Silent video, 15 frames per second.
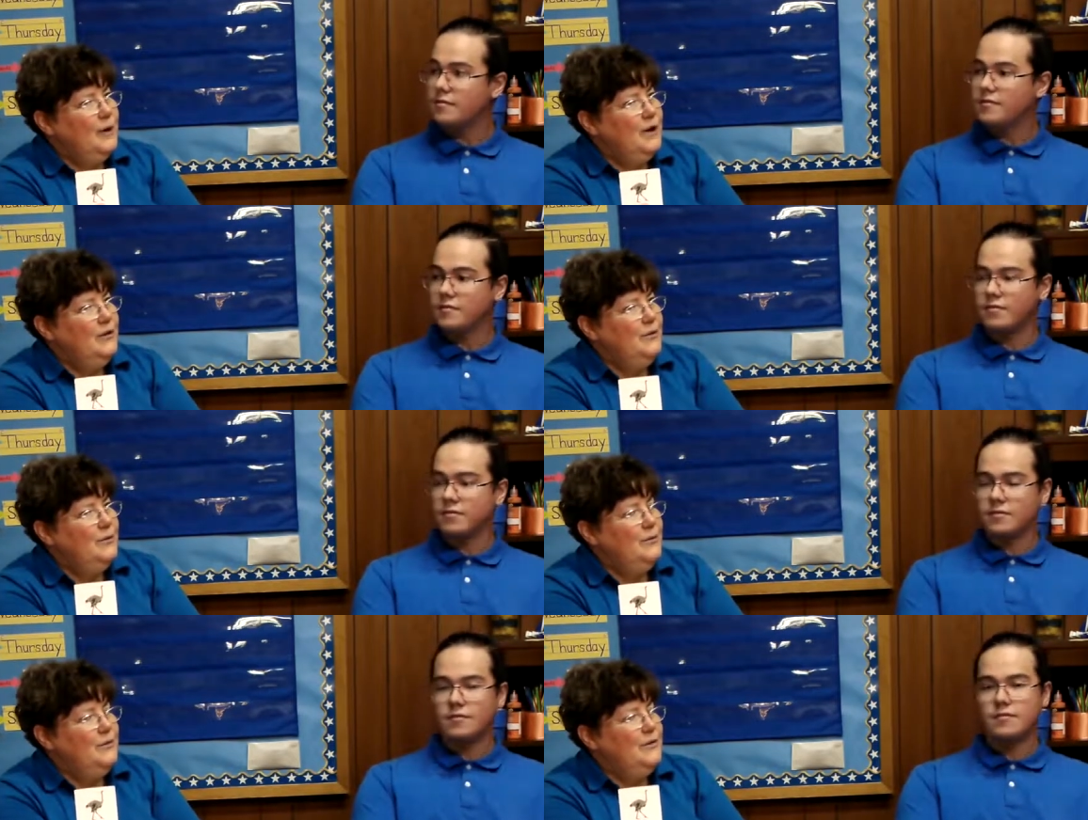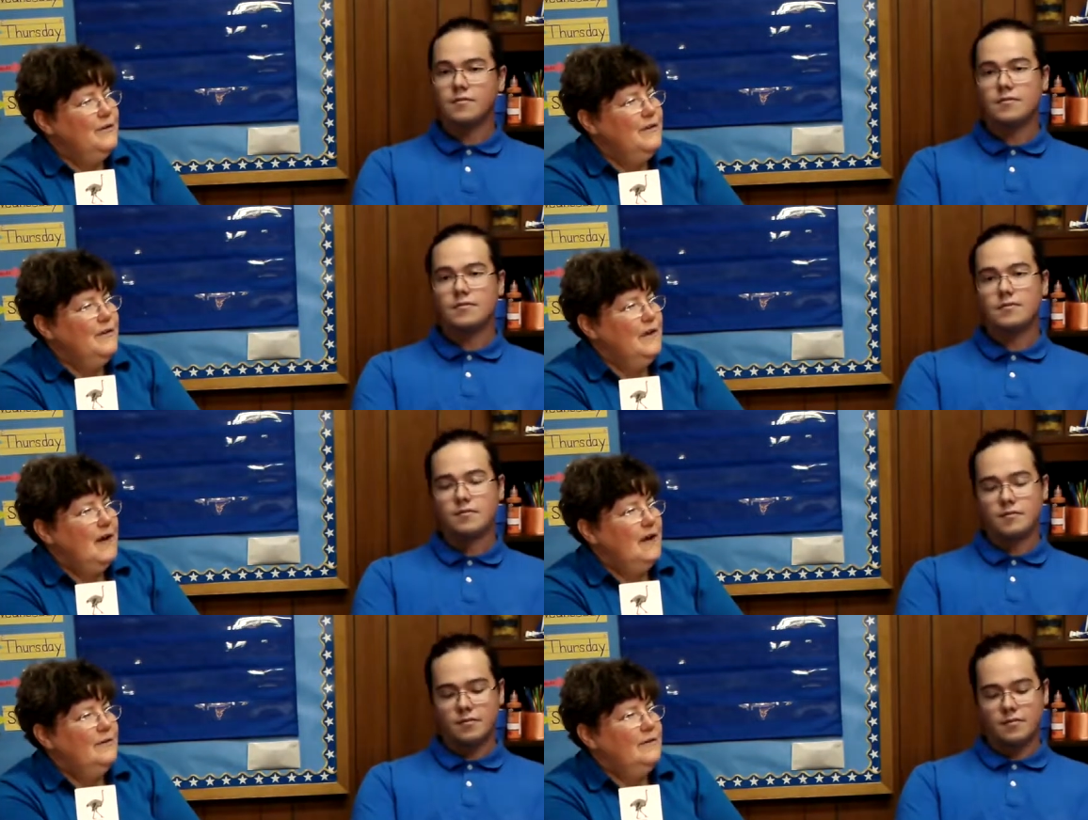Speaker 1: way through the
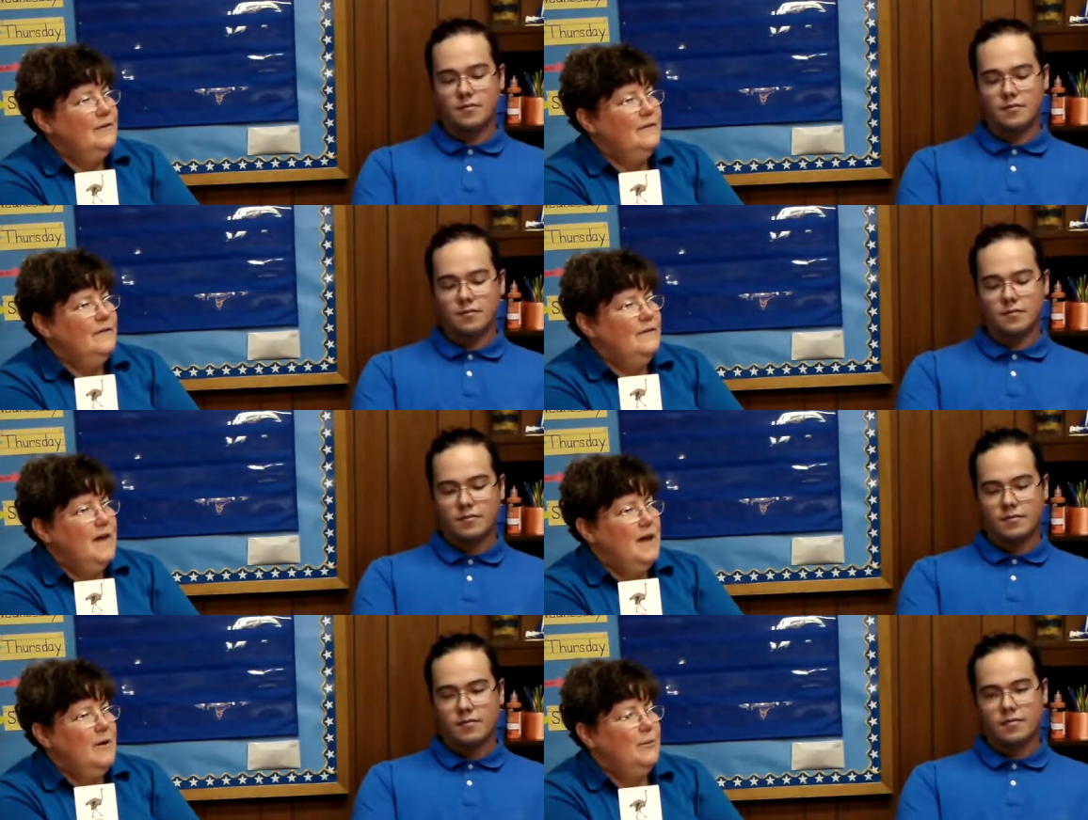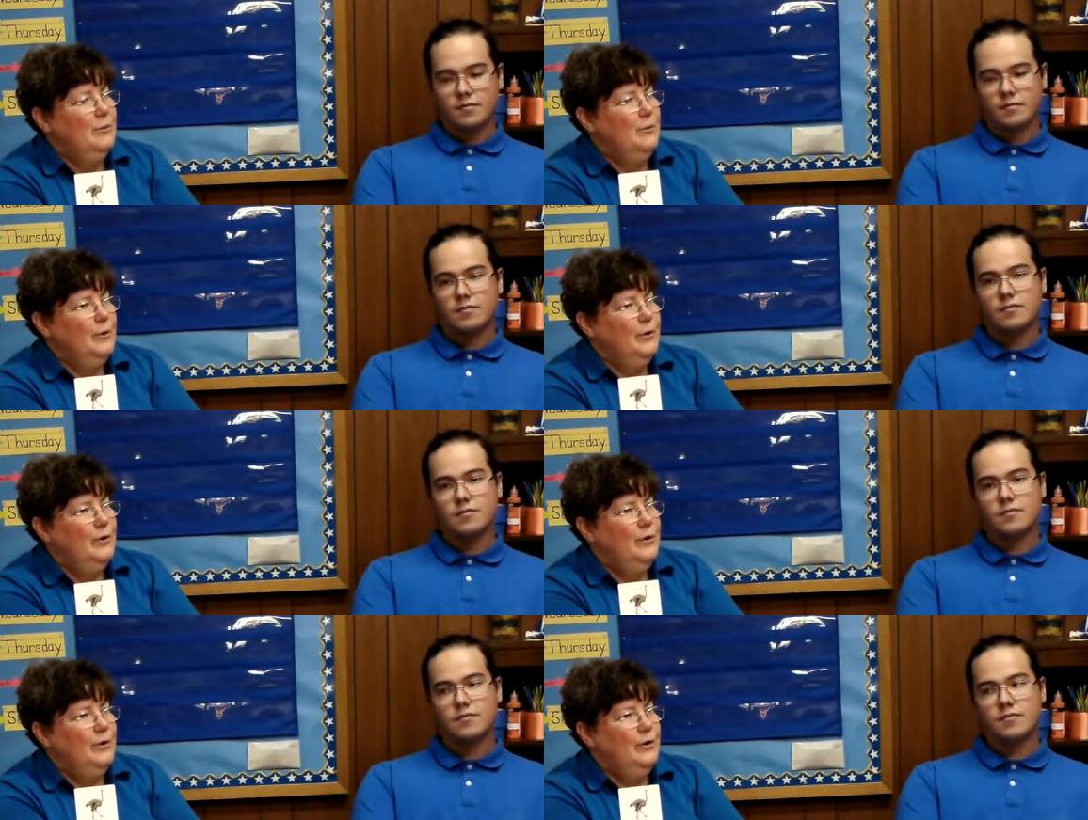sounds of that
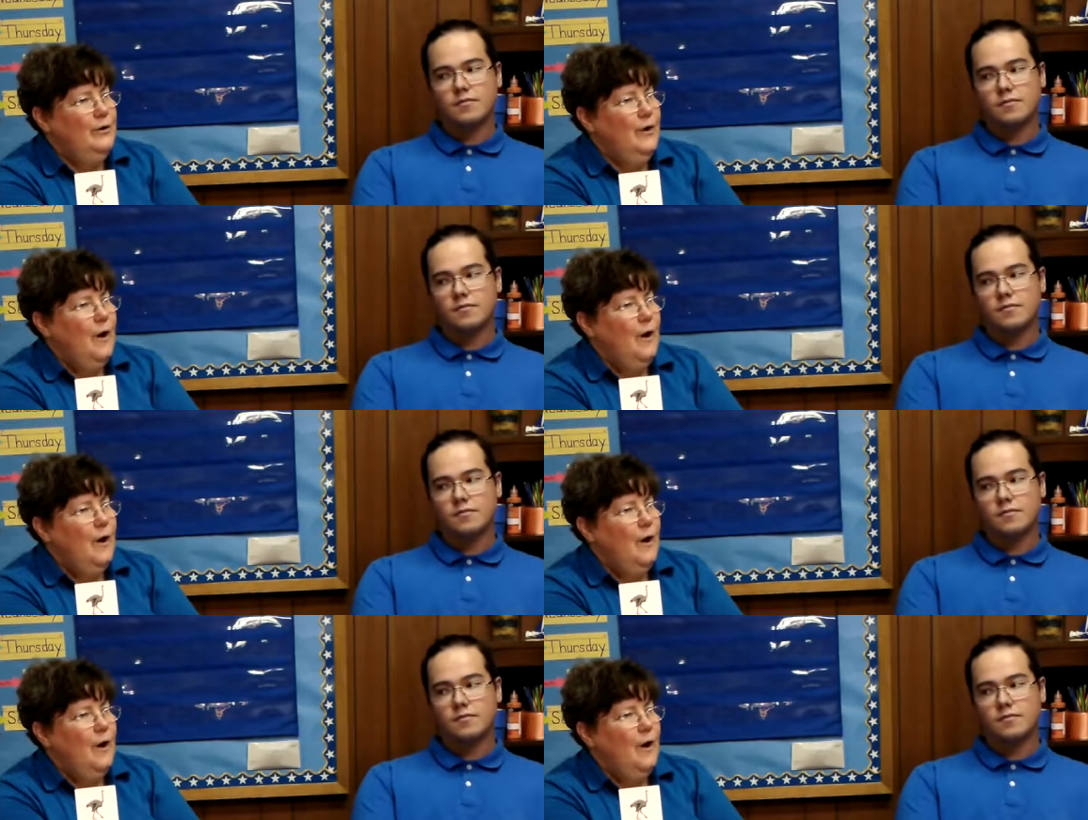word,